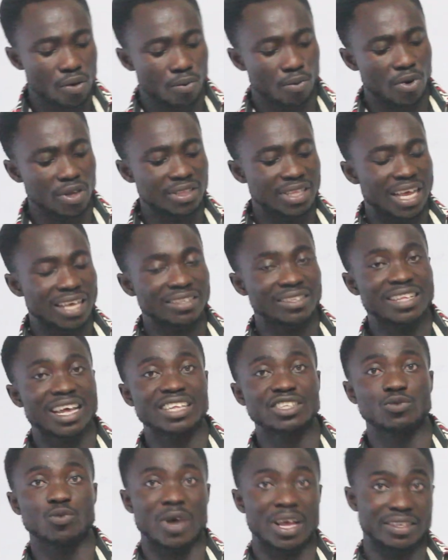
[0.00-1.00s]
What does
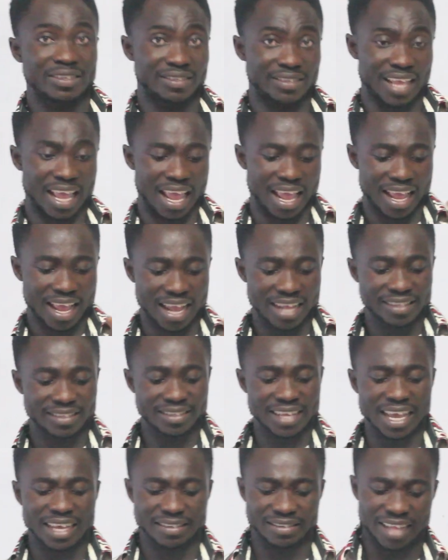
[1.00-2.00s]
that one say? It
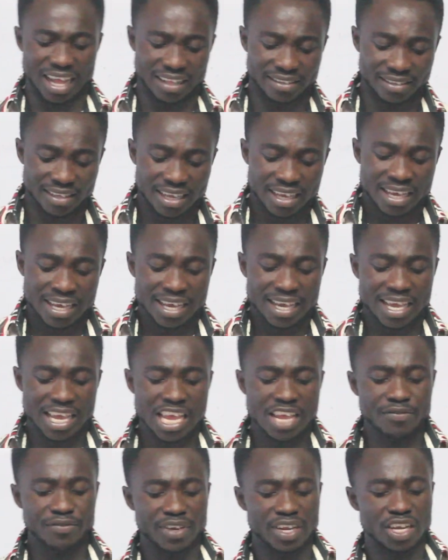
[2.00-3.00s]
says that
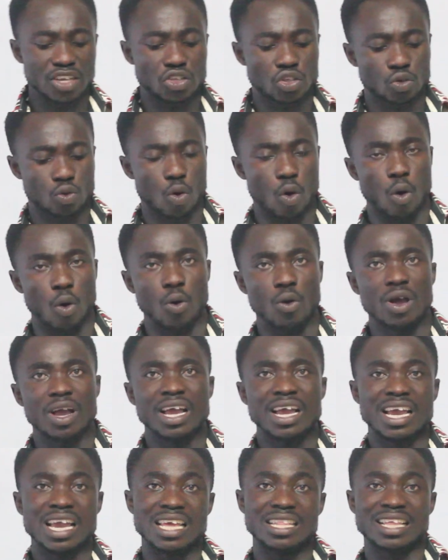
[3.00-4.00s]
if each score
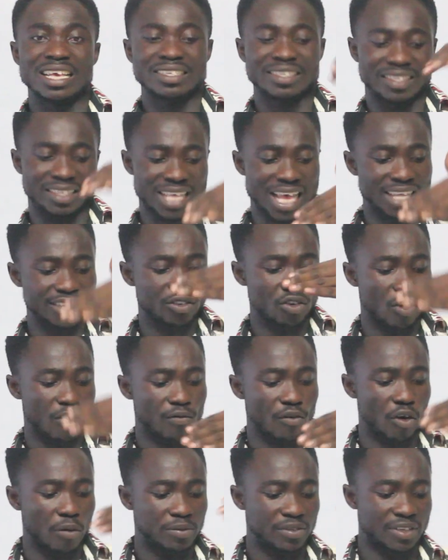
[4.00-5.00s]
in a set
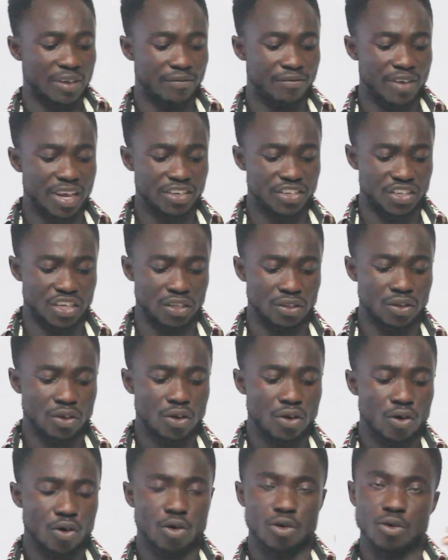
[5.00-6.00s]
of observation
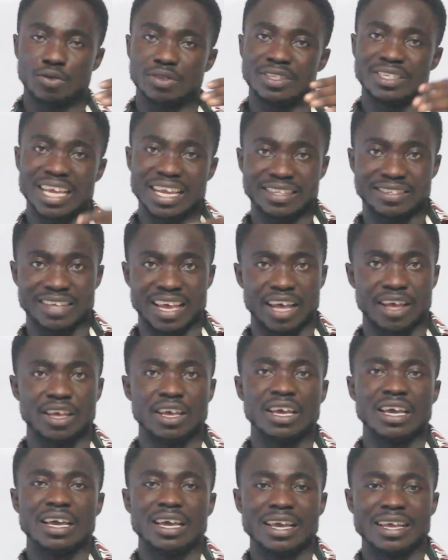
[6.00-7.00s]
or data
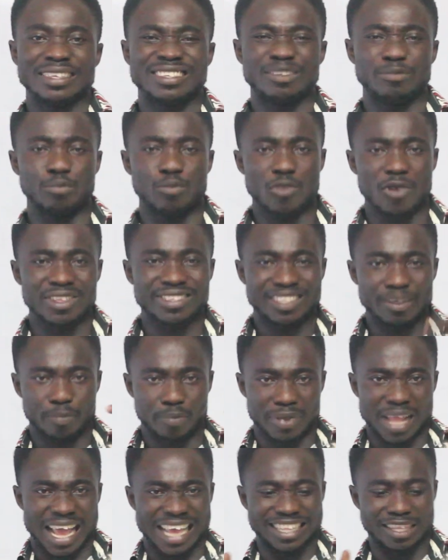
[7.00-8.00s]
is
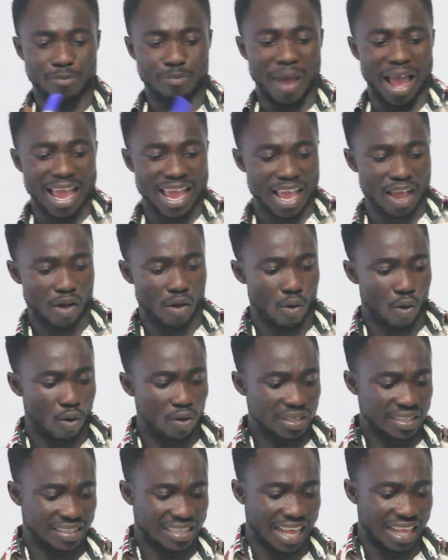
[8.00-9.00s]
multiplied by a
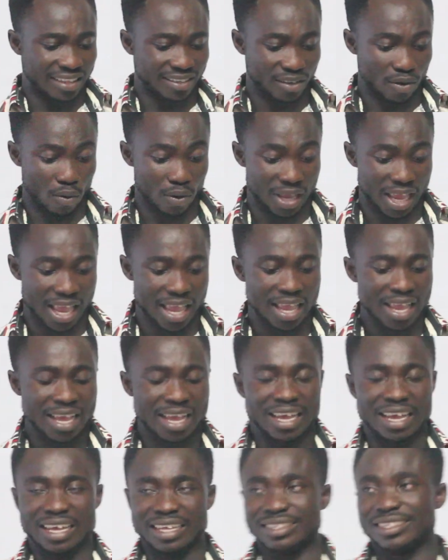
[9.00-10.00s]
constant, okay,
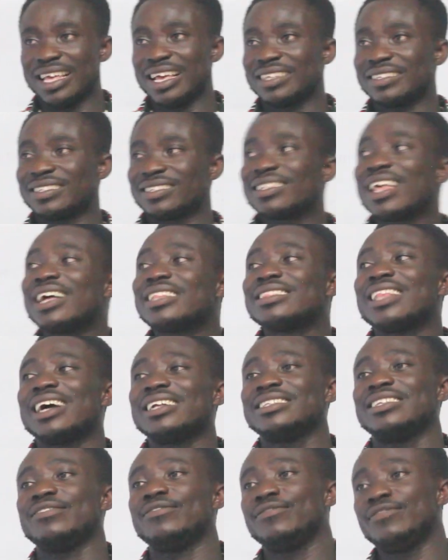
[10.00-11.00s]
the
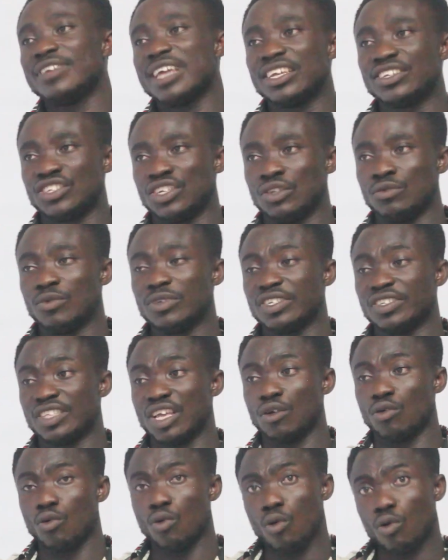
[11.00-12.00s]
standard deviation, which is
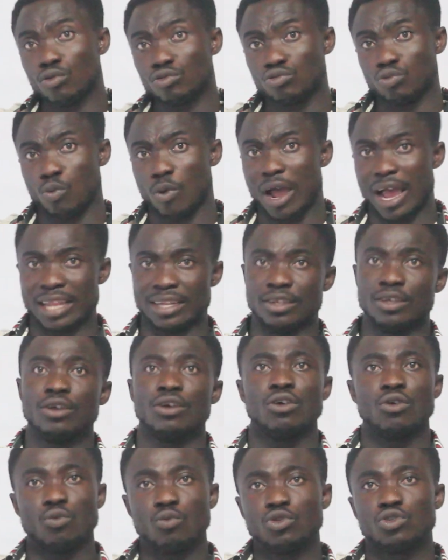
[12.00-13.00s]
the old one,
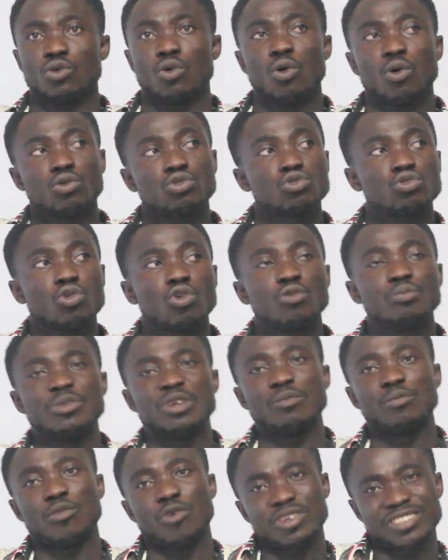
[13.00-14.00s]
would also
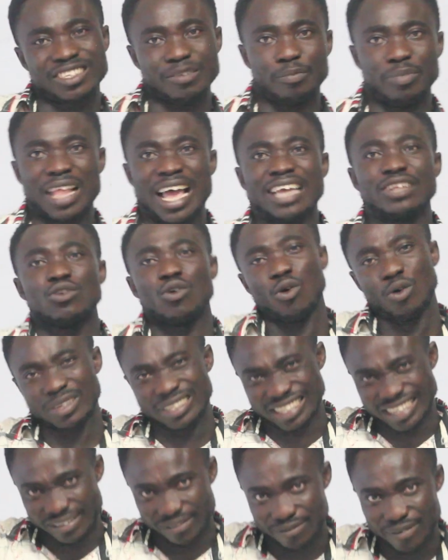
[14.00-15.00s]
be multiplied
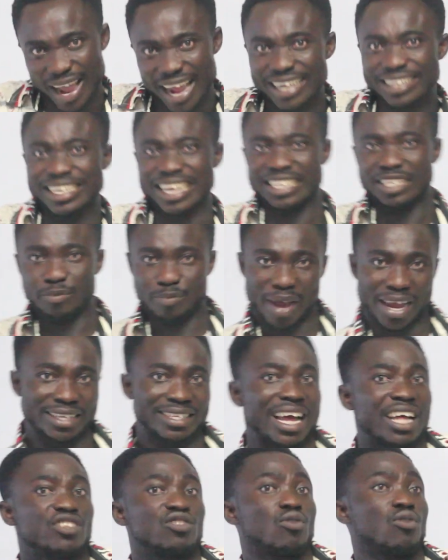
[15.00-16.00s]
or divided by
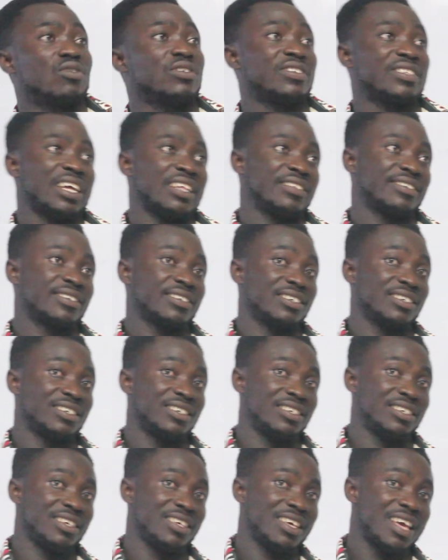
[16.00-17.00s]
that constant.
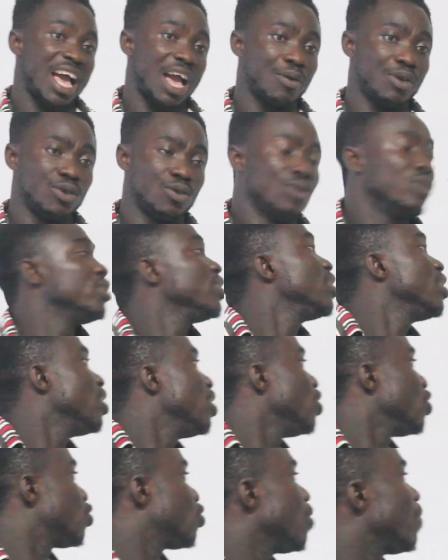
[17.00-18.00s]
Are we good?
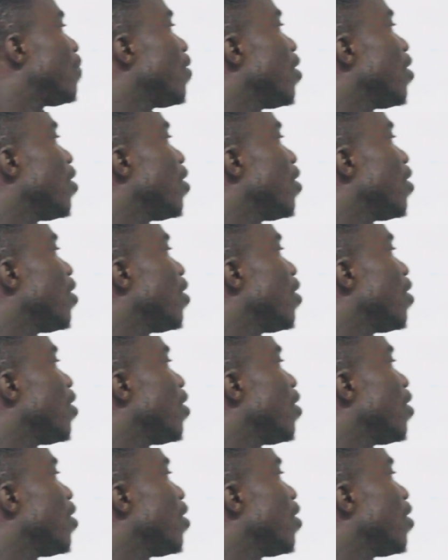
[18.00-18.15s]
So